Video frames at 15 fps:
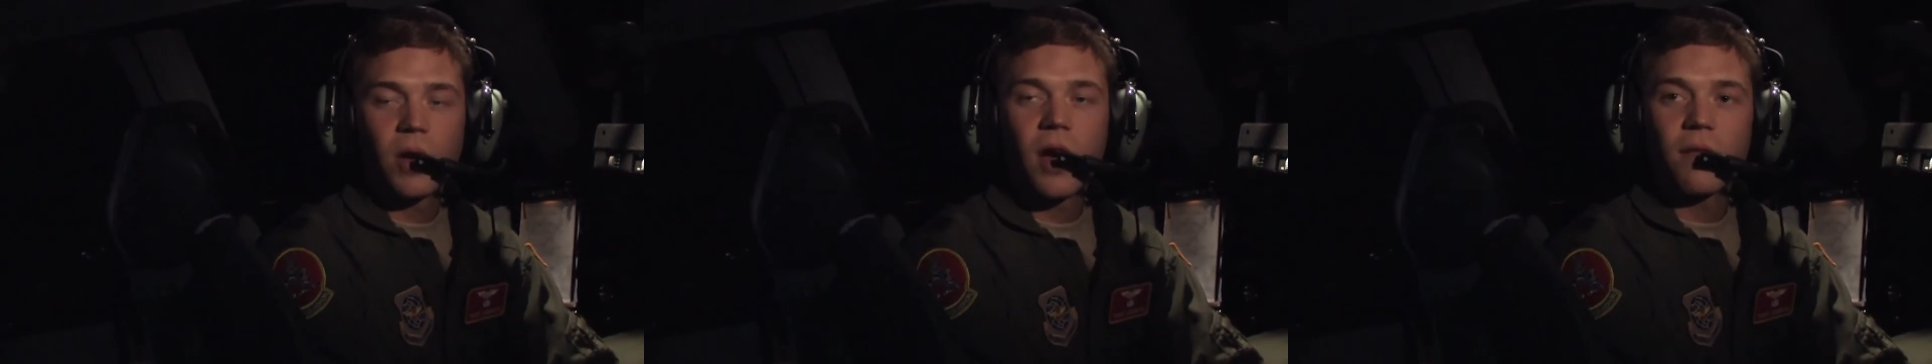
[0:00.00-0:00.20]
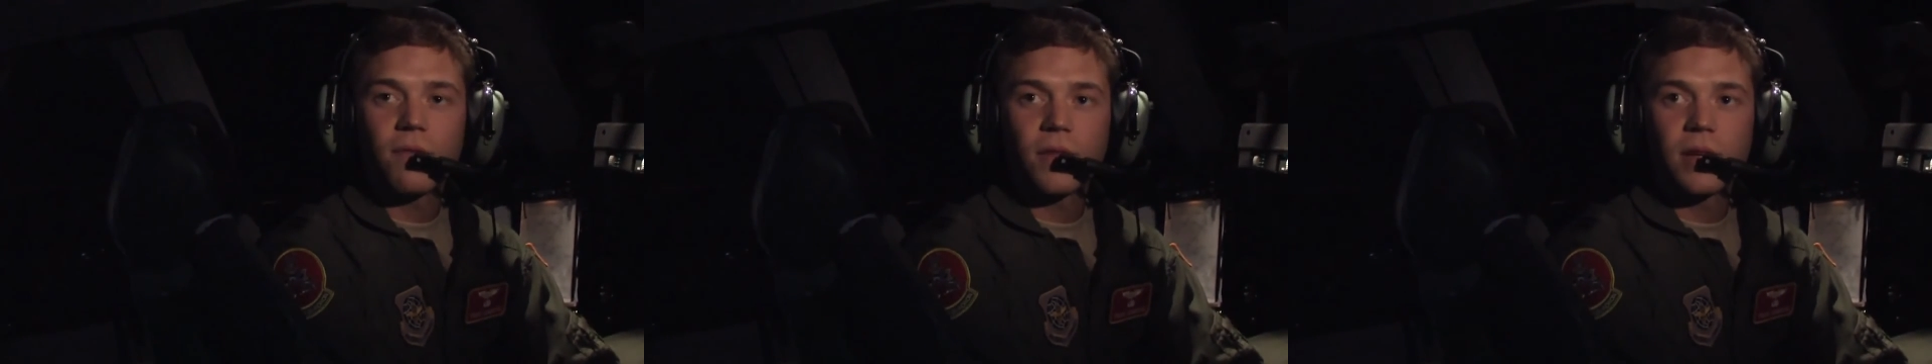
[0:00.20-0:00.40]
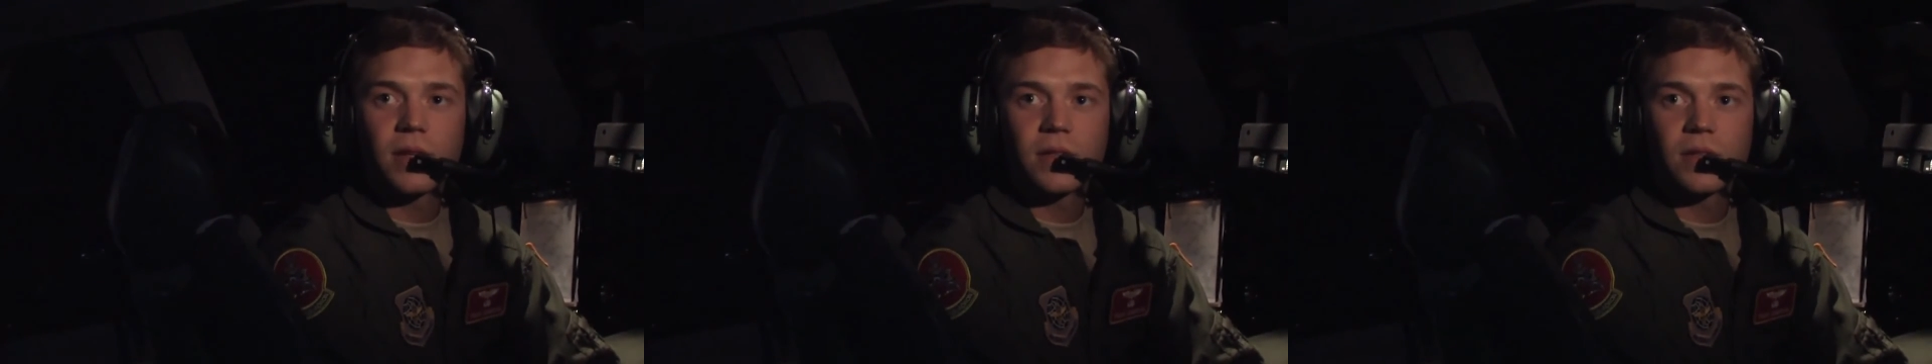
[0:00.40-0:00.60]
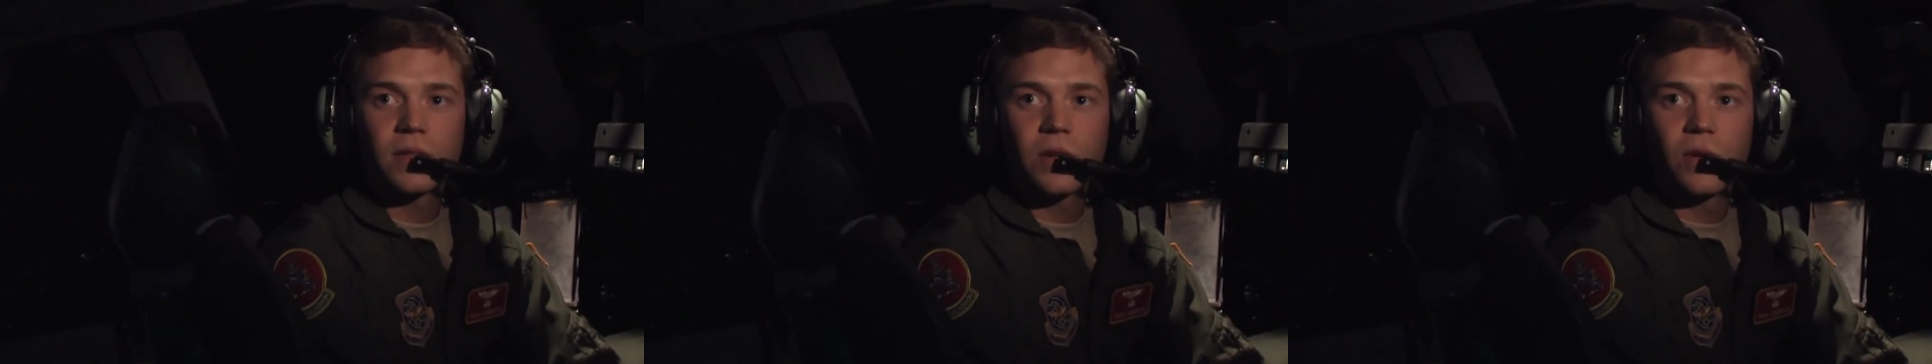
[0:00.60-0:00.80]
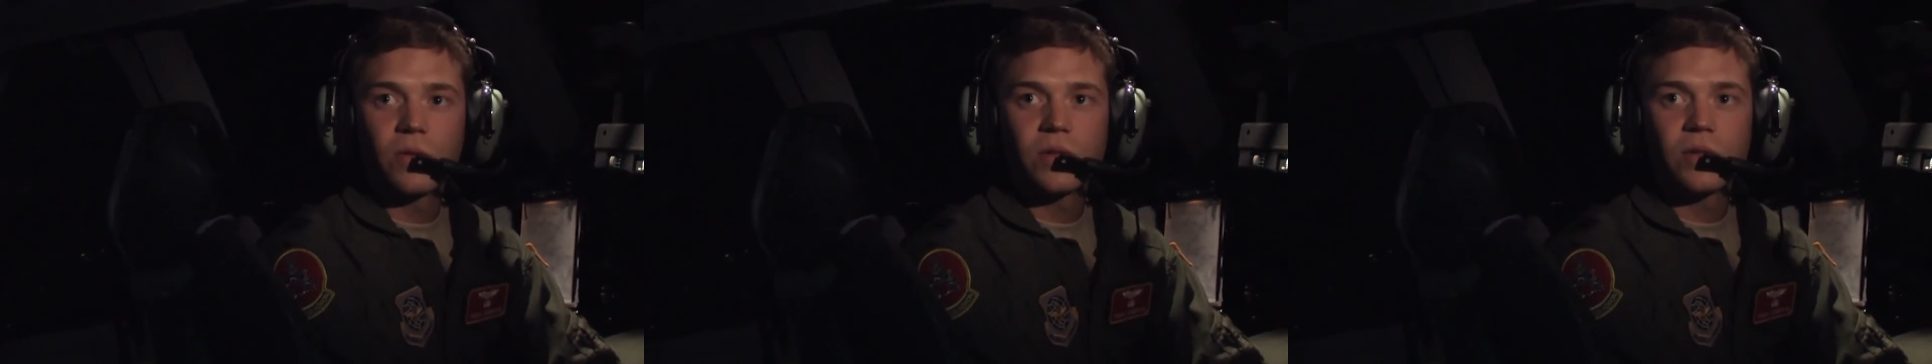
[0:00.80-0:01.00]
conflict
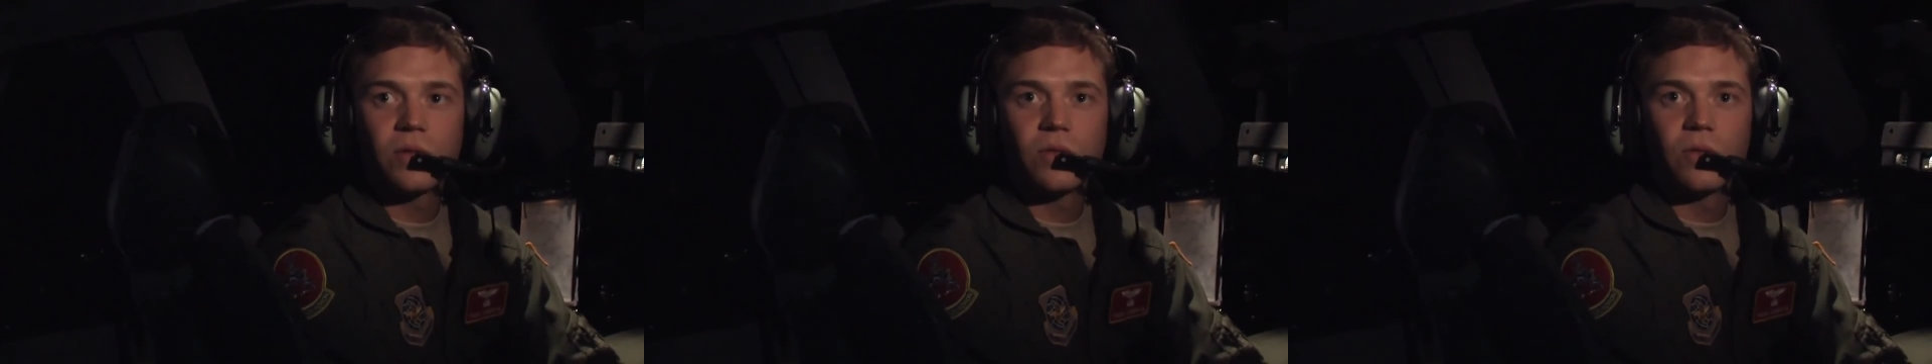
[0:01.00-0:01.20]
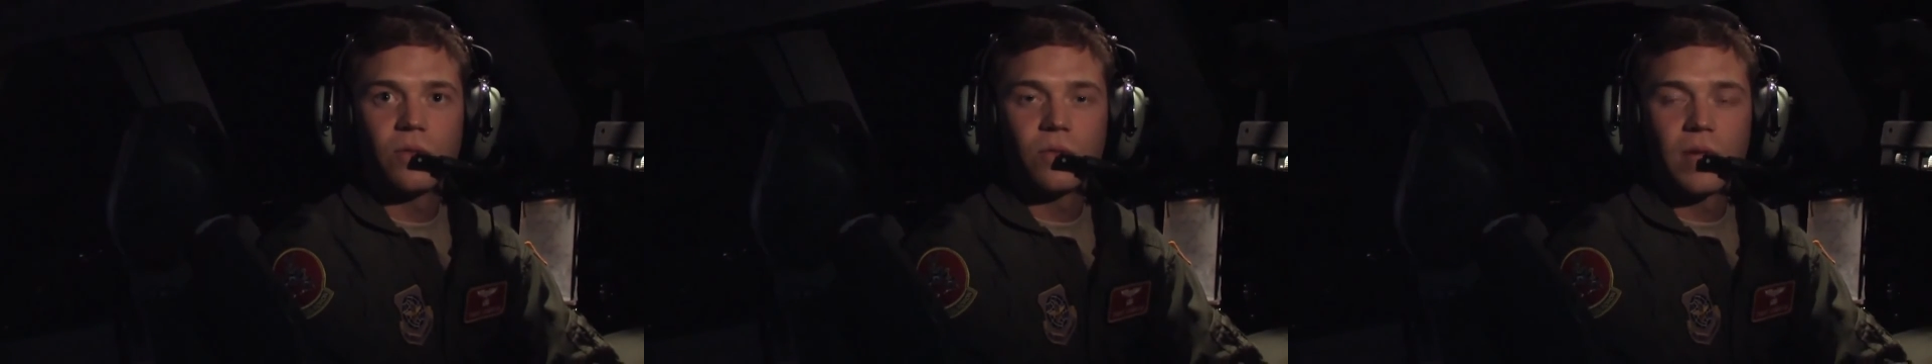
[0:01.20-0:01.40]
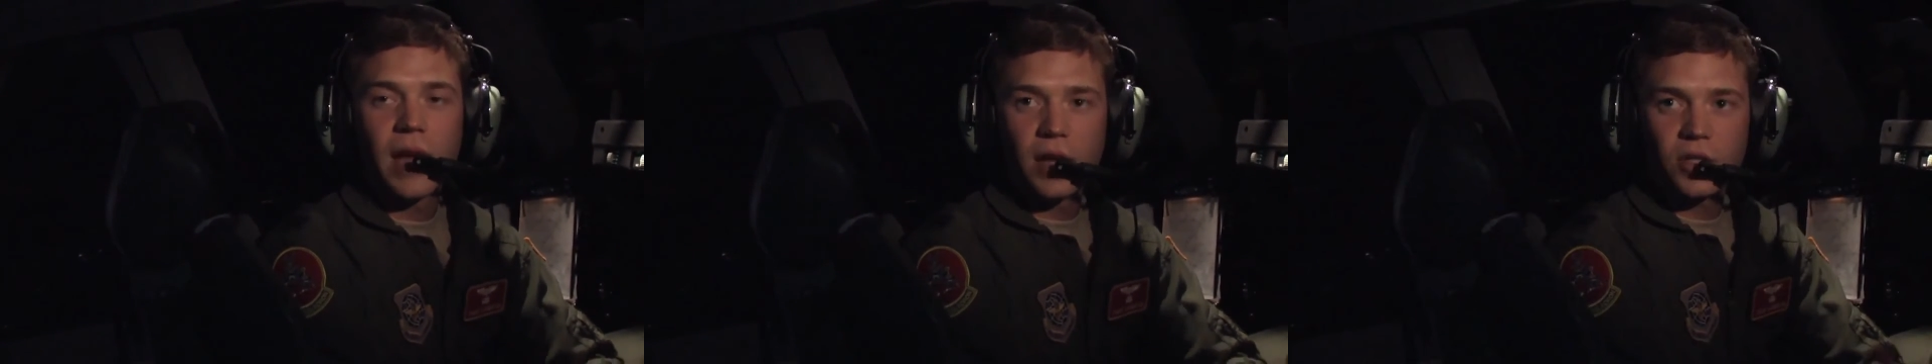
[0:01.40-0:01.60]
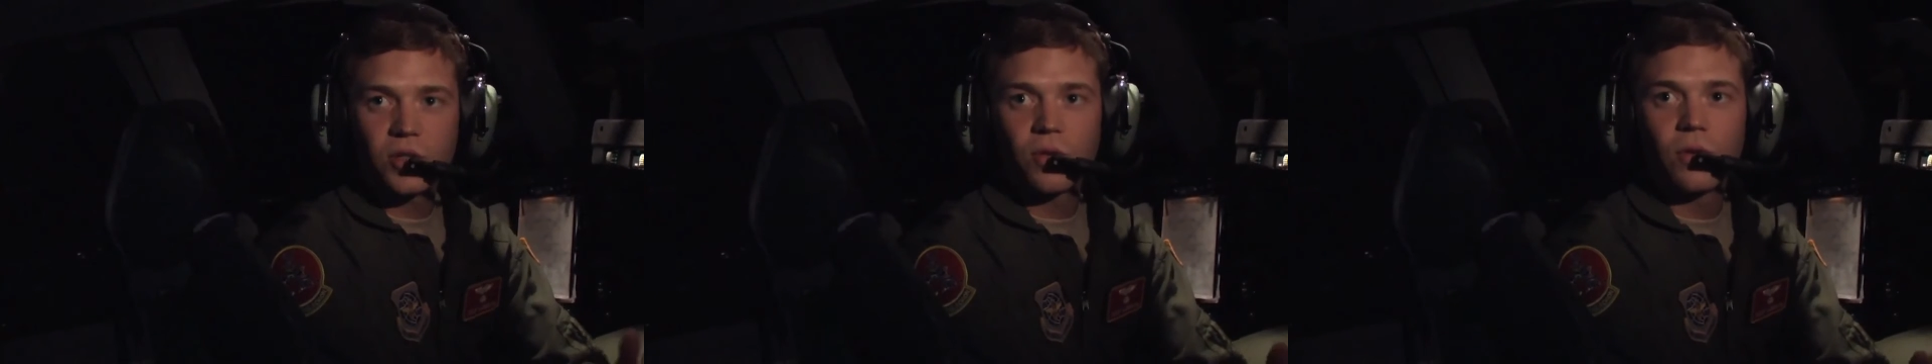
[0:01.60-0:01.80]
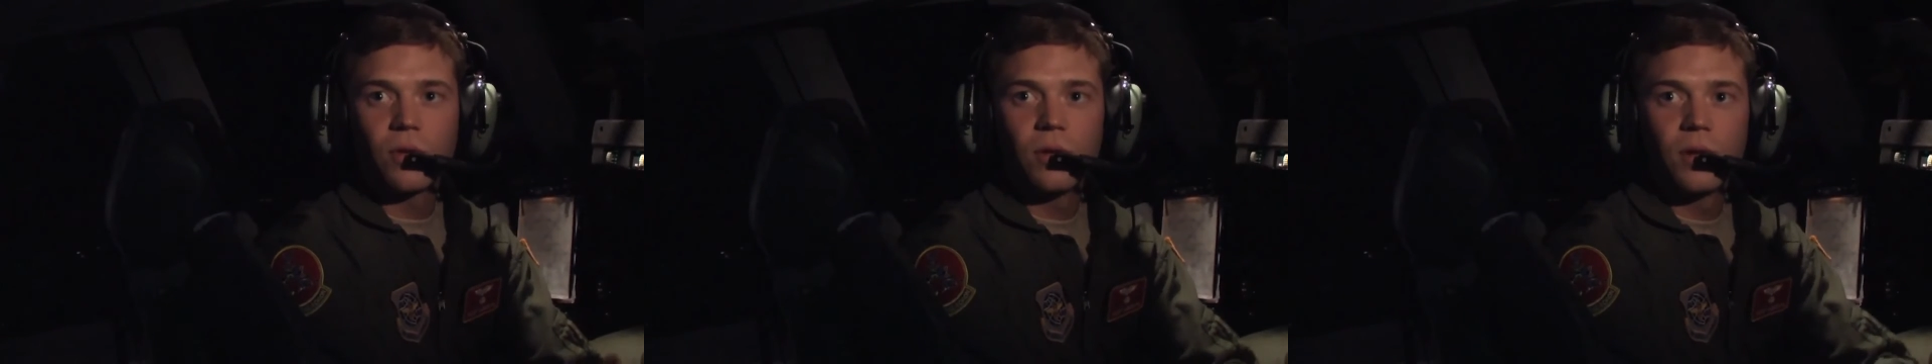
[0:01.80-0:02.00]
go to
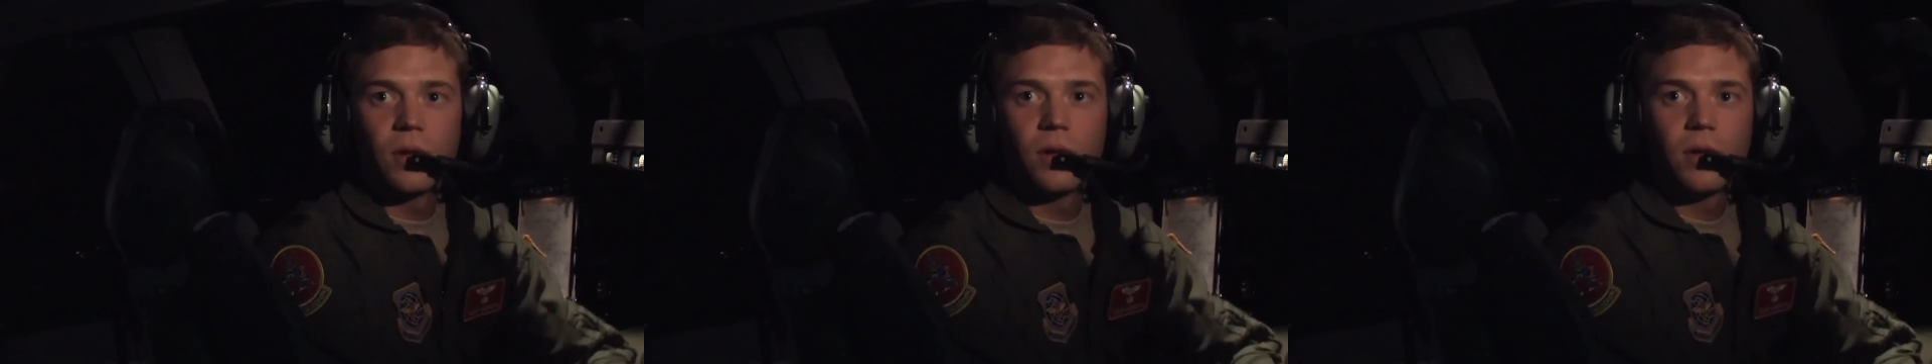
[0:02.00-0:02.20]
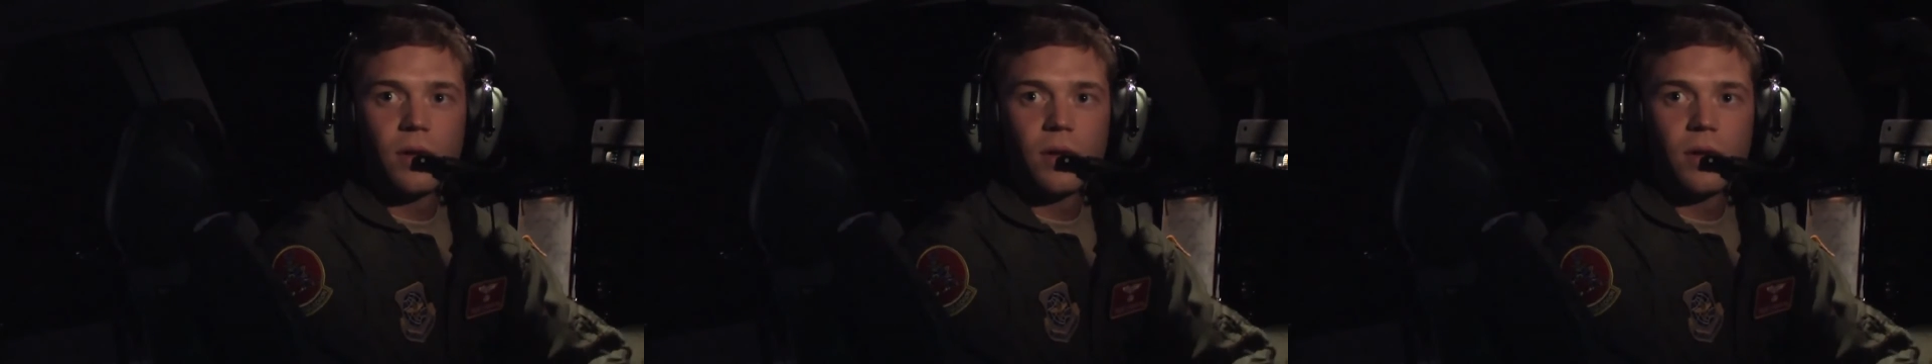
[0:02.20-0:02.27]
Landstuhl